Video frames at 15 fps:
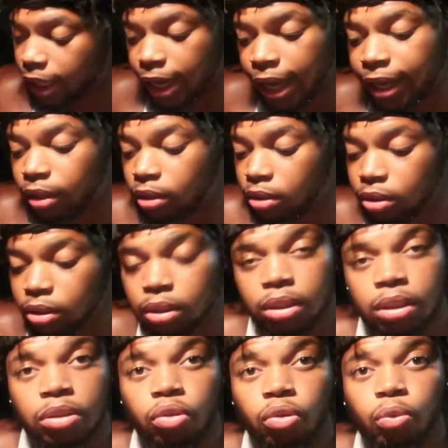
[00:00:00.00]
Hey,
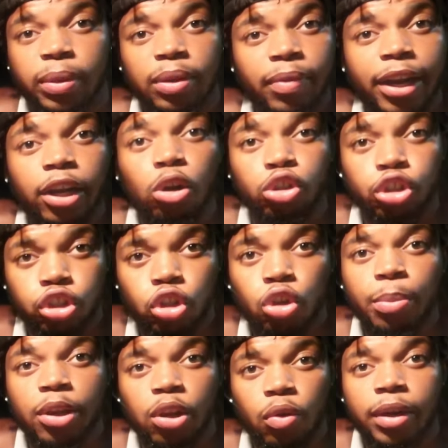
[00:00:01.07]
we ready to go
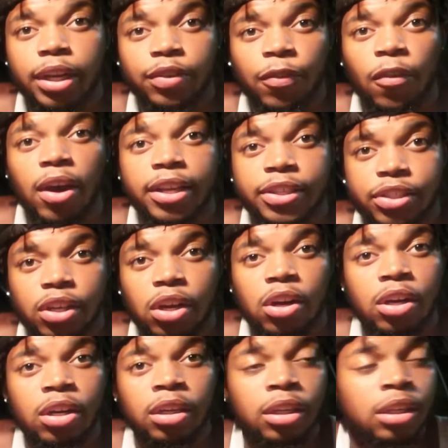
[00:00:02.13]
stupid on this fucking
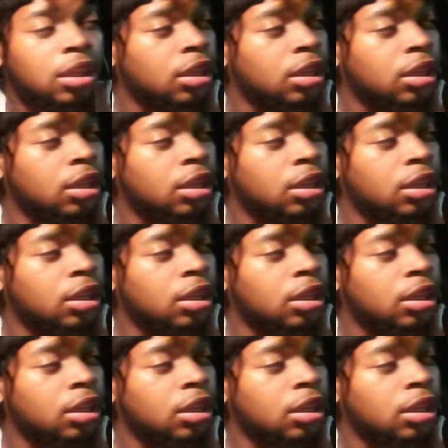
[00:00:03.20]
song.